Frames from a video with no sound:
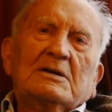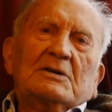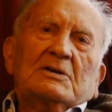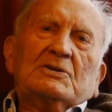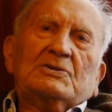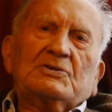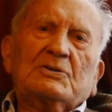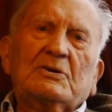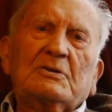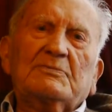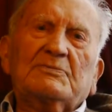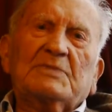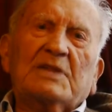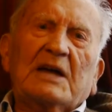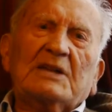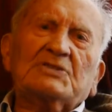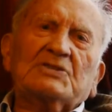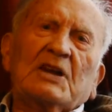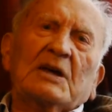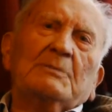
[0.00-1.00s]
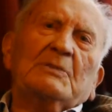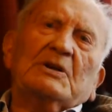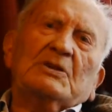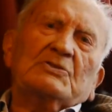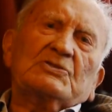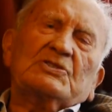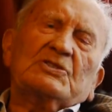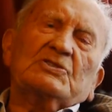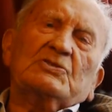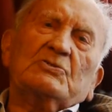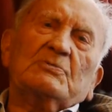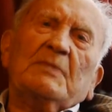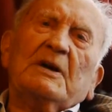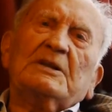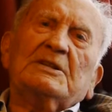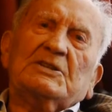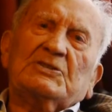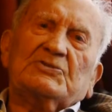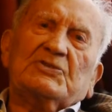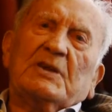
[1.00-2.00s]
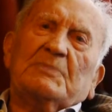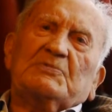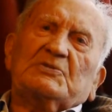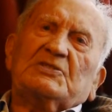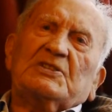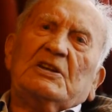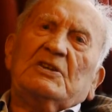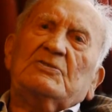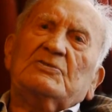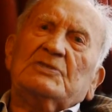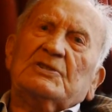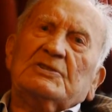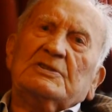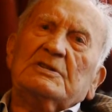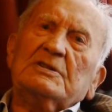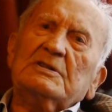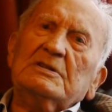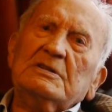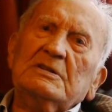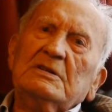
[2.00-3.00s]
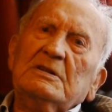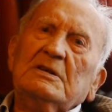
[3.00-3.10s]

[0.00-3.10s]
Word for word: So at that time I used to do many trips to London,